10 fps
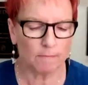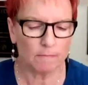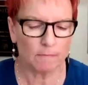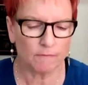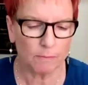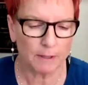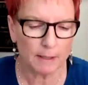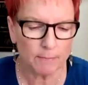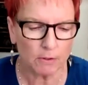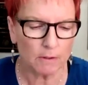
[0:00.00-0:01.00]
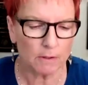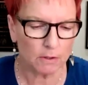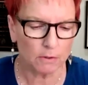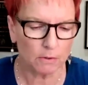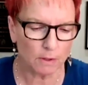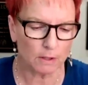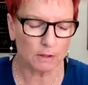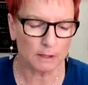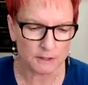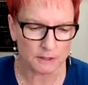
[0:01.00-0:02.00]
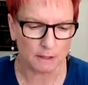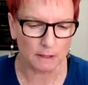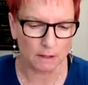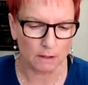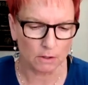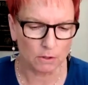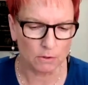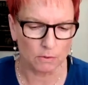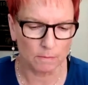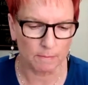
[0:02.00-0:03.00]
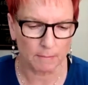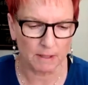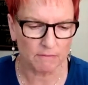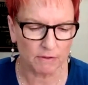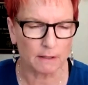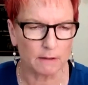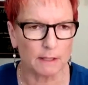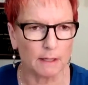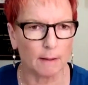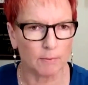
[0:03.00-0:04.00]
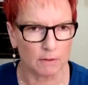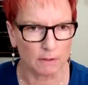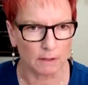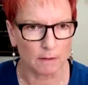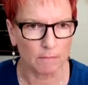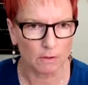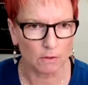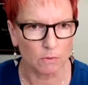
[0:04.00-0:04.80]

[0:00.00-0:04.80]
for people who are listening who maybe have had that happen to them,